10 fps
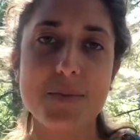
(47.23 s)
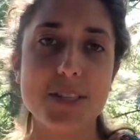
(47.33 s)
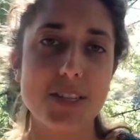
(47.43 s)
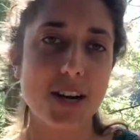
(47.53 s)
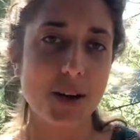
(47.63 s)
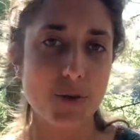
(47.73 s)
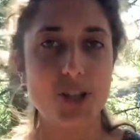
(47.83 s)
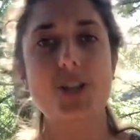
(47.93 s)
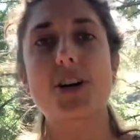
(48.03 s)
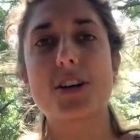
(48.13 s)
starting
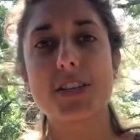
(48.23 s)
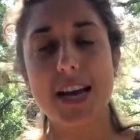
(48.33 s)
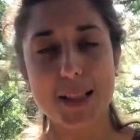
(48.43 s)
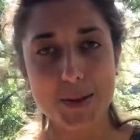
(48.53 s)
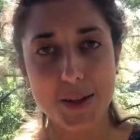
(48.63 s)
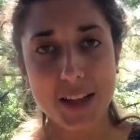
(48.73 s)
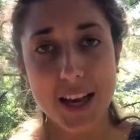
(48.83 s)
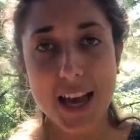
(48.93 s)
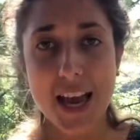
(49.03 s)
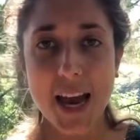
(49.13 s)
Rosh Chodesh Elul,
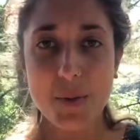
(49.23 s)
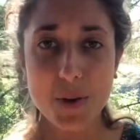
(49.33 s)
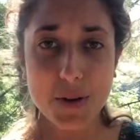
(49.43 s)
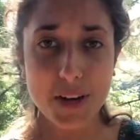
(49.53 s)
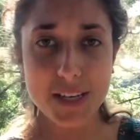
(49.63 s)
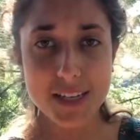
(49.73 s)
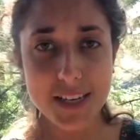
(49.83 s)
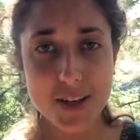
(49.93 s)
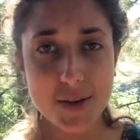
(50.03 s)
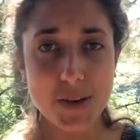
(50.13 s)
and we will
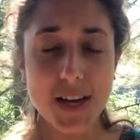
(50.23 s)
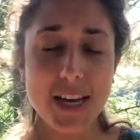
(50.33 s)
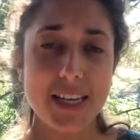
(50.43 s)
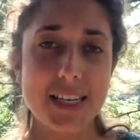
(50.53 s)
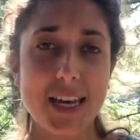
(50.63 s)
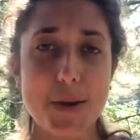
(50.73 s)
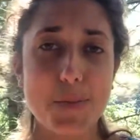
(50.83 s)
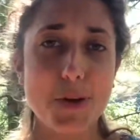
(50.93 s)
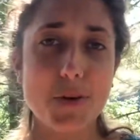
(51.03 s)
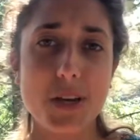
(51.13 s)
continue to get
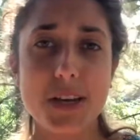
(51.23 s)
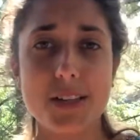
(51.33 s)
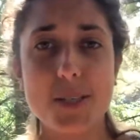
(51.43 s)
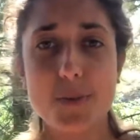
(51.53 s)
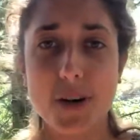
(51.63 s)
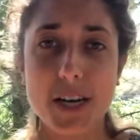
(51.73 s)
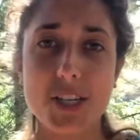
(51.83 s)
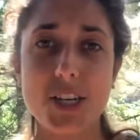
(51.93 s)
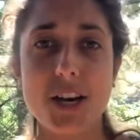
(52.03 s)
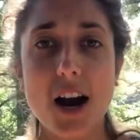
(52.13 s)
beauty,
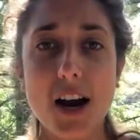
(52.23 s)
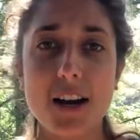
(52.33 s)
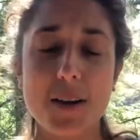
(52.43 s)
inspiration, art,